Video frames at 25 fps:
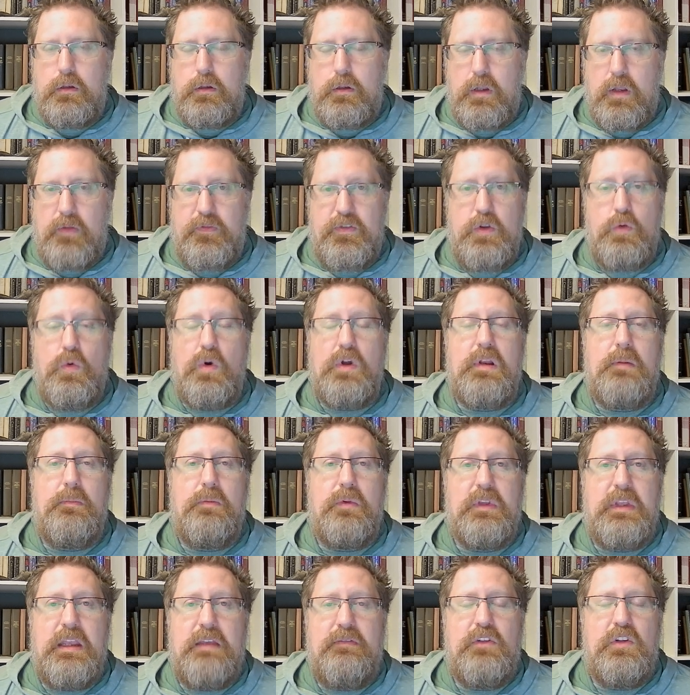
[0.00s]
If you want to
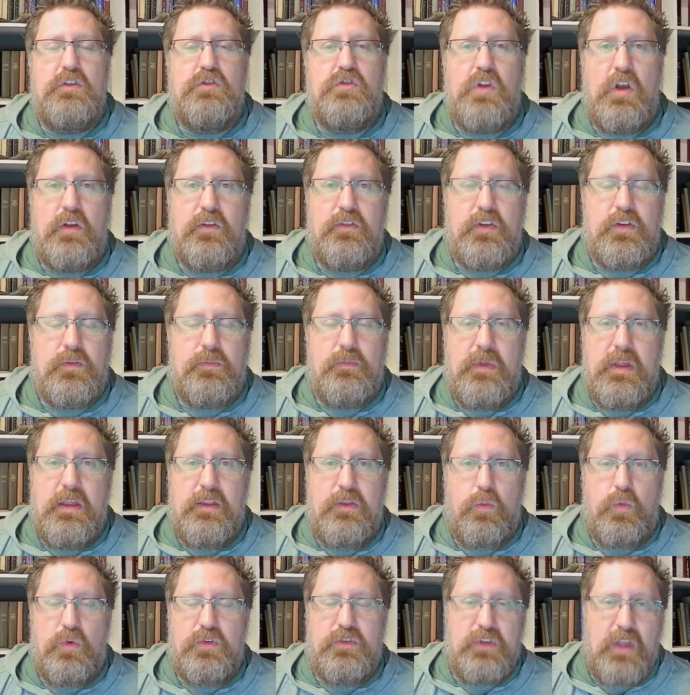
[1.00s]
believe that Joseph Smith
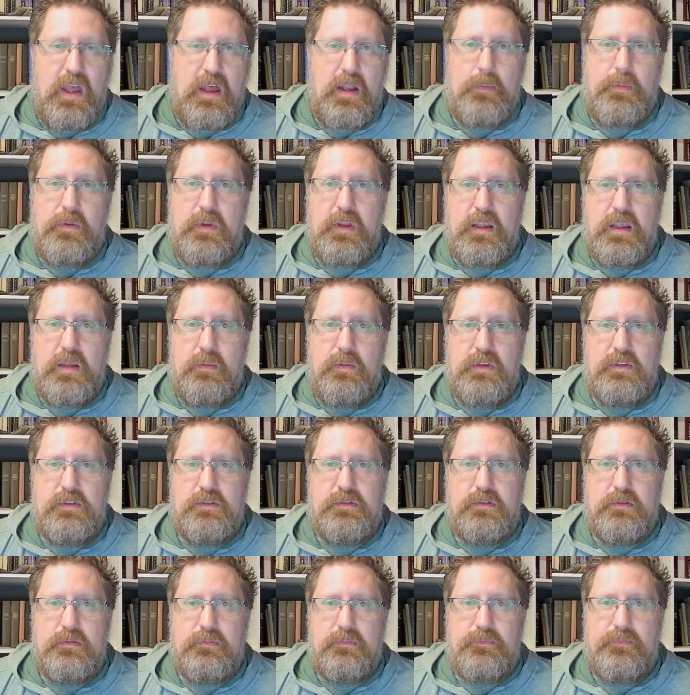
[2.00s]
was not a polygamist,
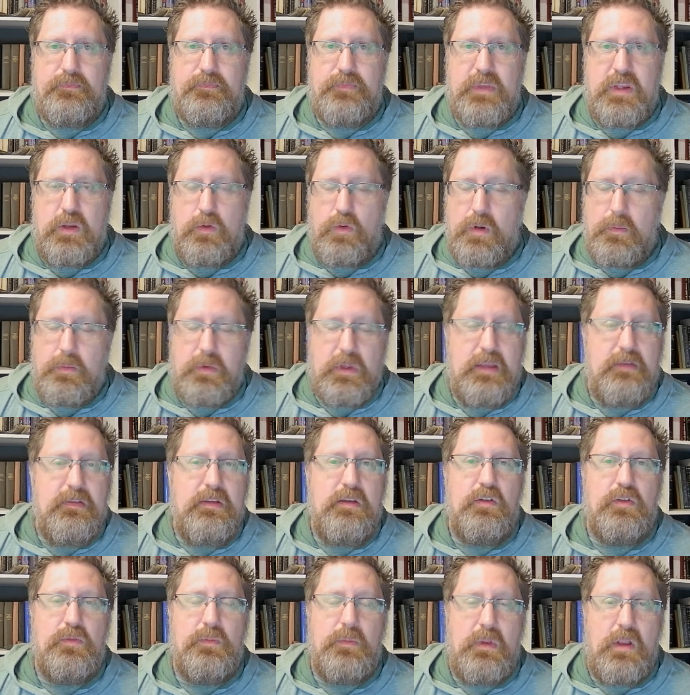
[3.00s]
you want to believe
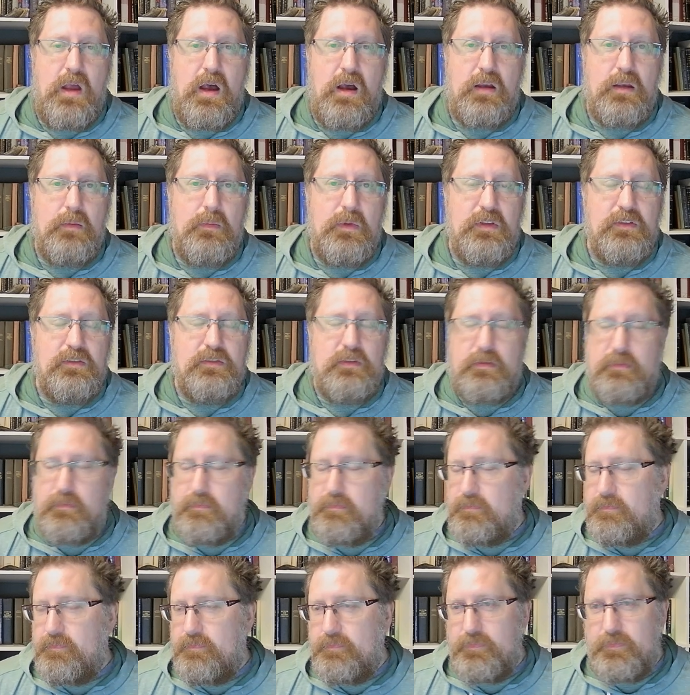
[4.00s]
he was monogamous,
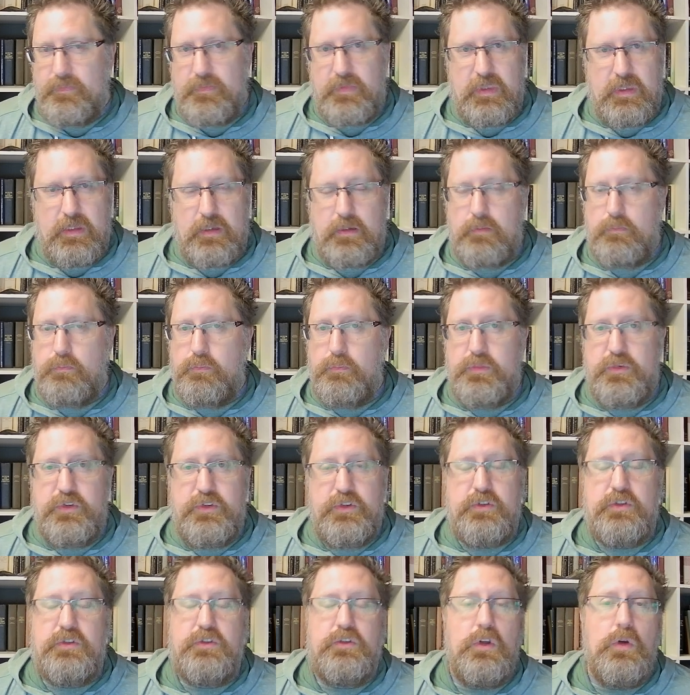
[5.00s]

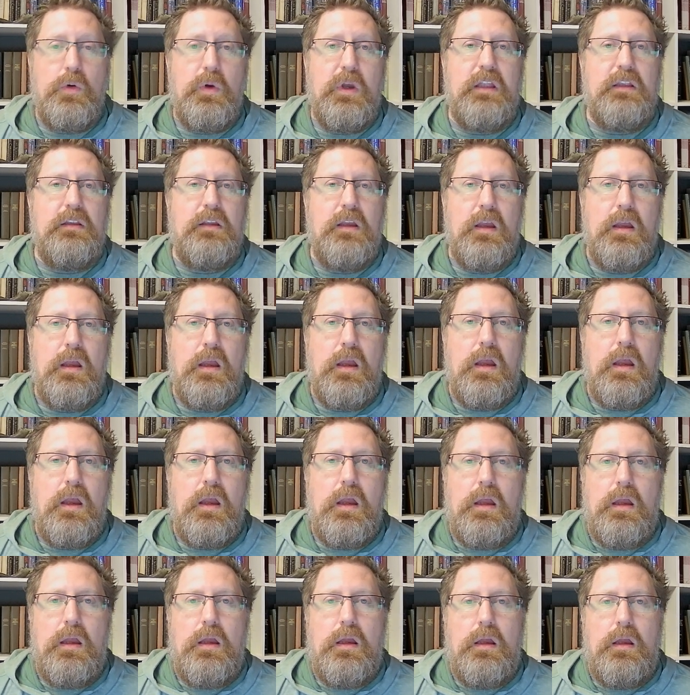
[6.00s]
do it.
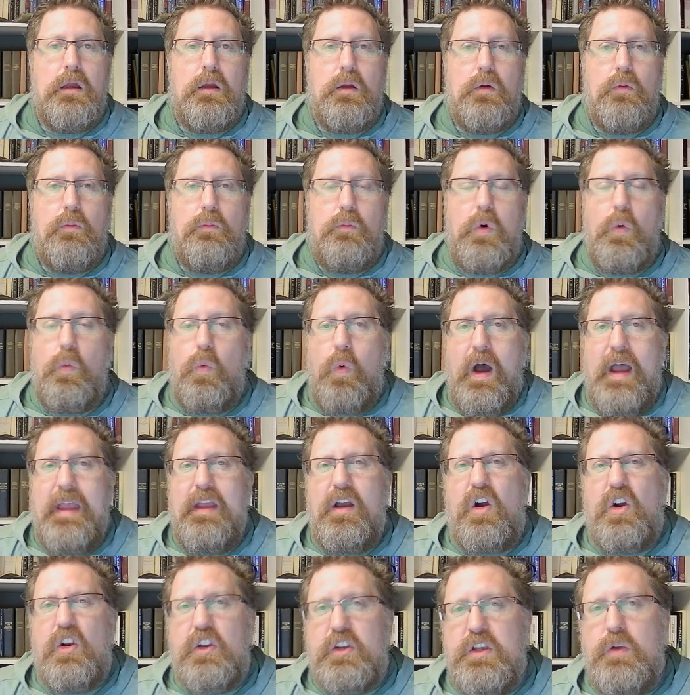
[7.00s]
But why
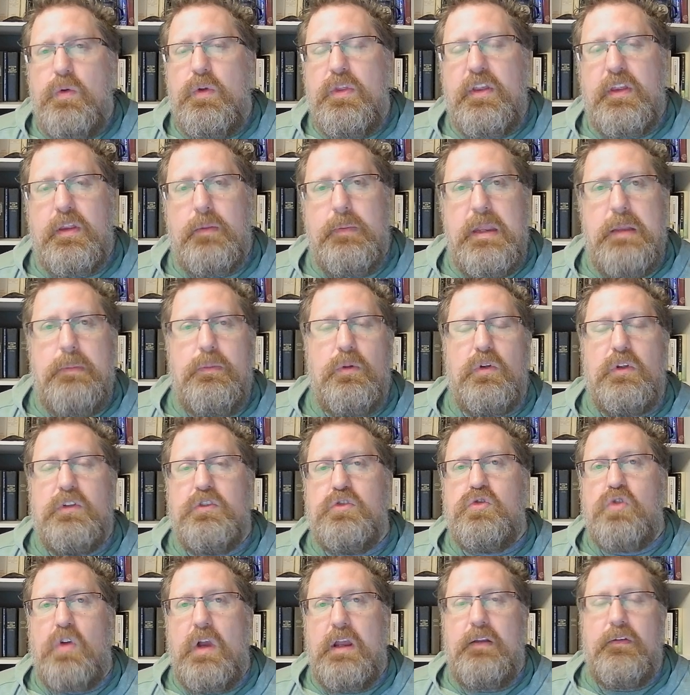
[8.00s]
argue with other people and
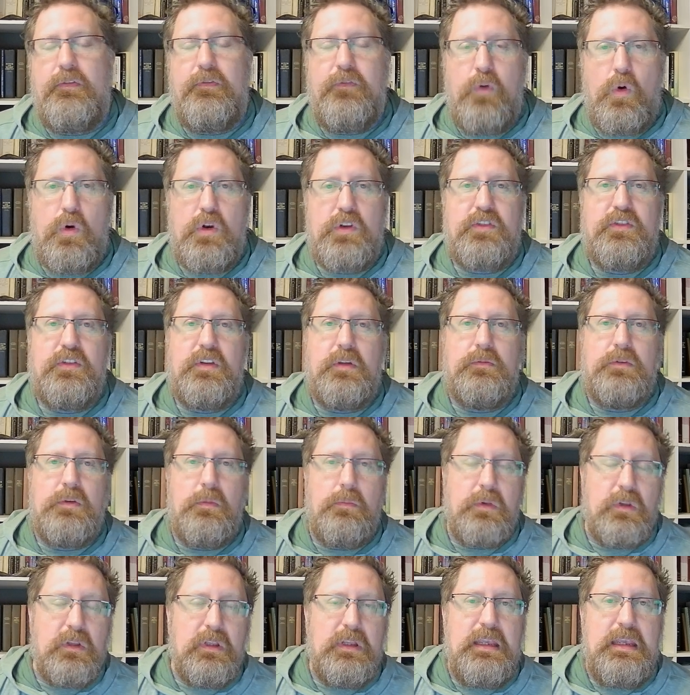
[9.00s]
try to force them to
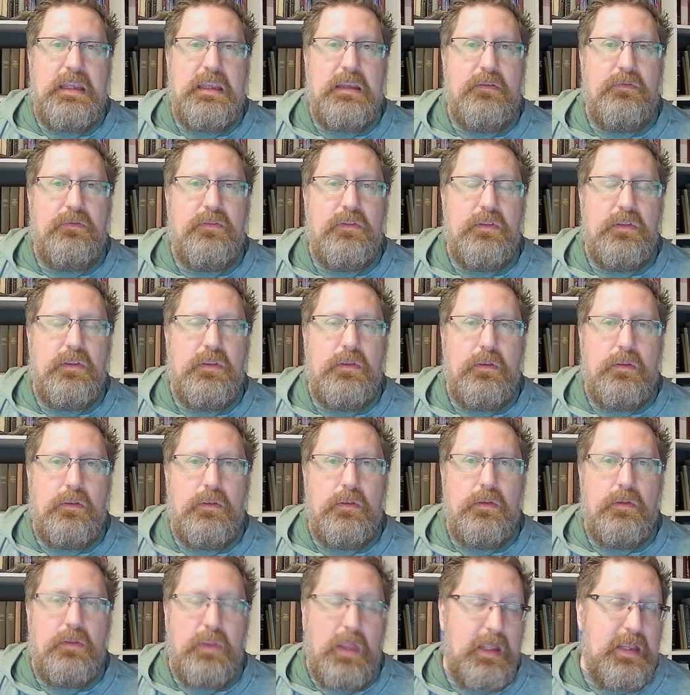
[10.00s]
believe
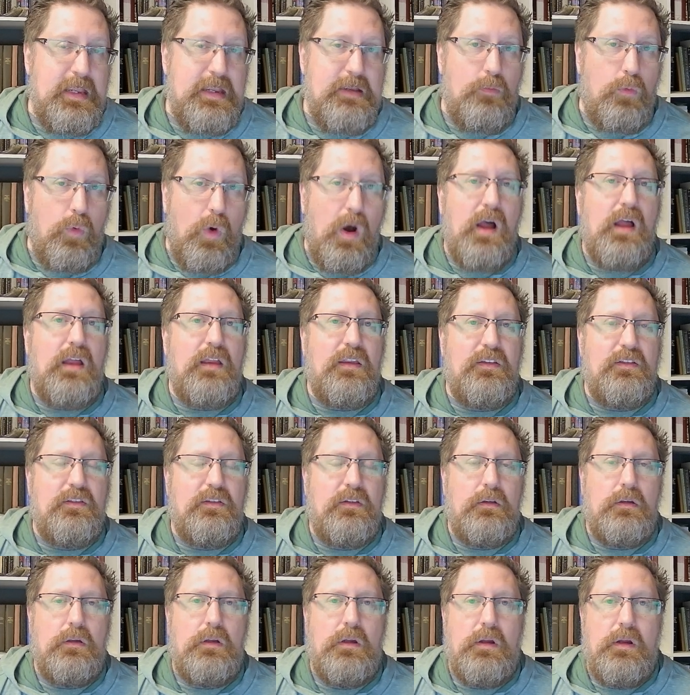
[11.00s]
that he was?
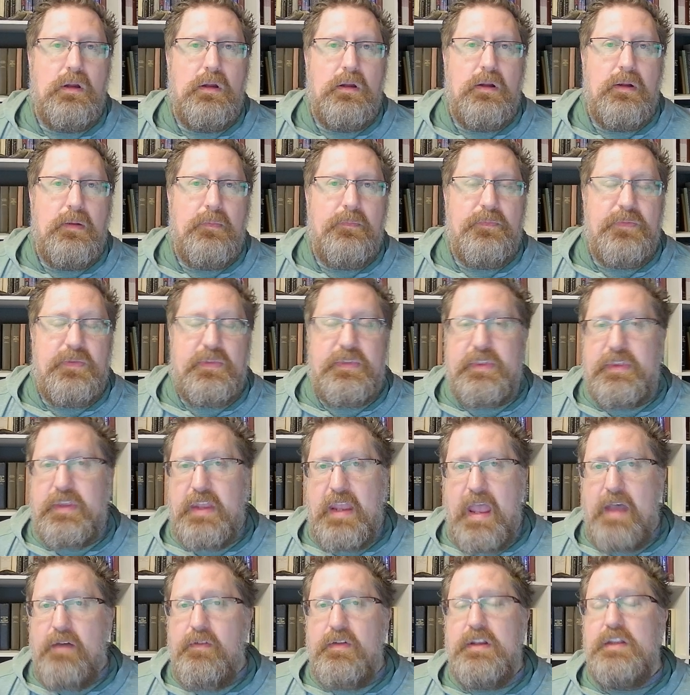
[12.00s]
The
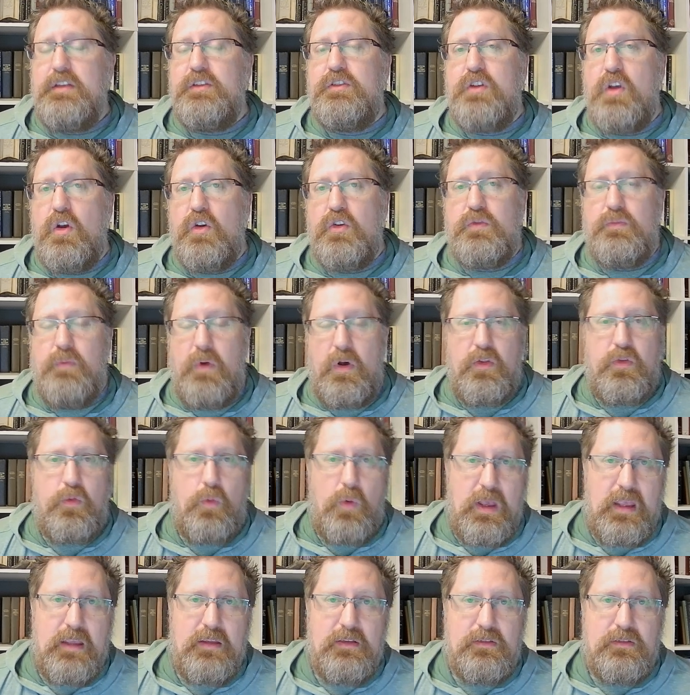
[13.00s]
evidence goes both ways.